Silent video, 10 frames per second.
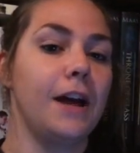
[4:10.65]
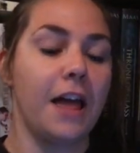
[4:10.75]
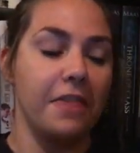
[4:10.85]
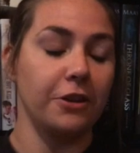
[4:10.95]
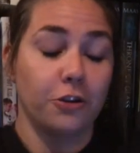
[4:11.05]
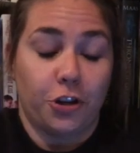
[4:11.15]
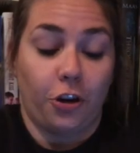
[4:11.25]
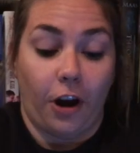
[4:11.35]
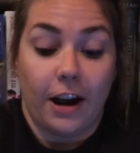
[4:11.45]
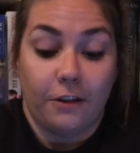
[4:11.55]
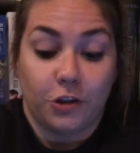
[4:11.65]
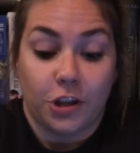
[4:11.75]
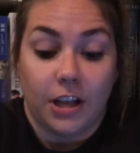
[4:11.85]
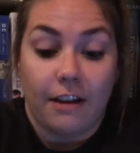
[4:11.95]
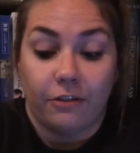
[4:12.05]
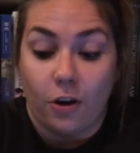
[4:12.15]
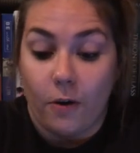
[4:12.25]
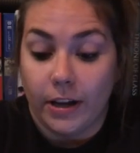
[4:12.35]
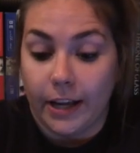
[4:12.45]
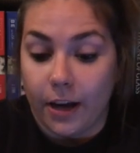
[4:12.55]
And then you're you're kind of just left
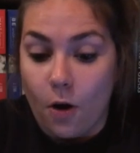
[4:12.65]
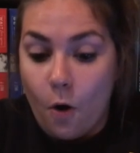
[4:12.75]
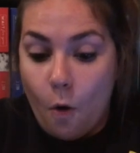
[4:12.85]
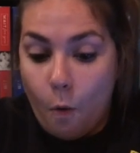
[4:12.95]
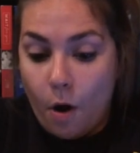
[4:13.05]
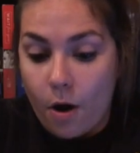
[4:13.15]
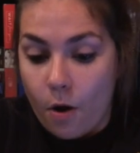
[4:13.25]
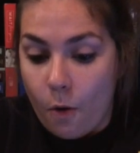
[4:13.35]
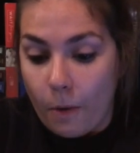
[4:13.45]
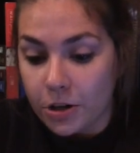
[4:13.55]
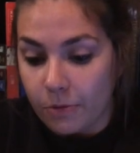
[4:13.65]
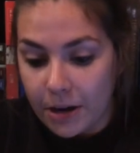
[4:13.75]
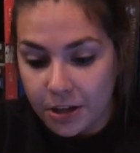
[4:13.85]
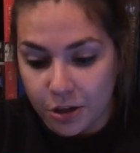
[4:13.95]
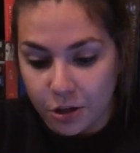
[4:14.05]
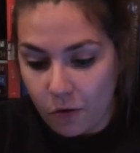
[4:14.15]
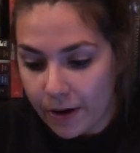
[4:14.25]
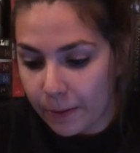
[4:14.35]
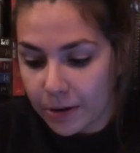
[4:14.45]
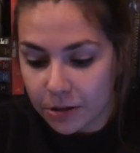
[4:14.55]
going like, where where's the rest of the
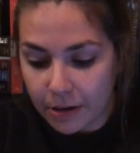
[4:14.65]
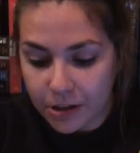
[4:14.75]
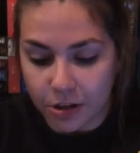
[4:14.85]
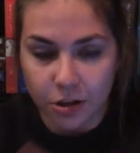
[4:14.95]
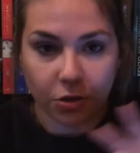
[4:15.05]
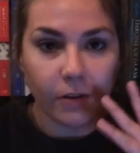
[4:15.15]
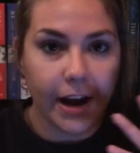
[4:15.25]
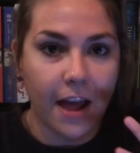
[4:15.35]
story? Where's the rest of the story?